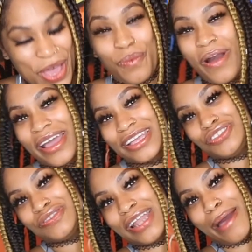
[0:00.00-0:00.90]
Want to
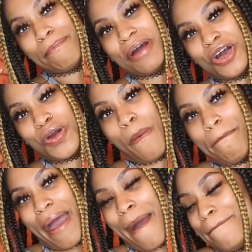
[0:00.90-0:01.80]
get you in that mode.
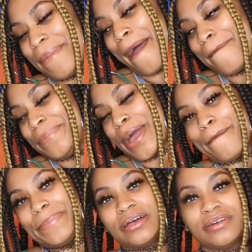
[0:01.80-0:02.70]
I'm
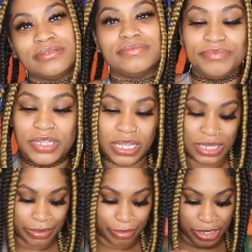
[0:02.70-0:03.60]

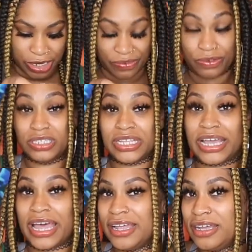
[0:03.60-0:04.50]
gonna be careful because I
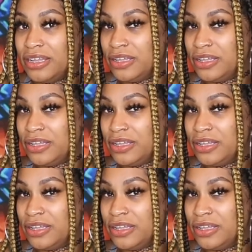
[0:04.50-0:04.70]
got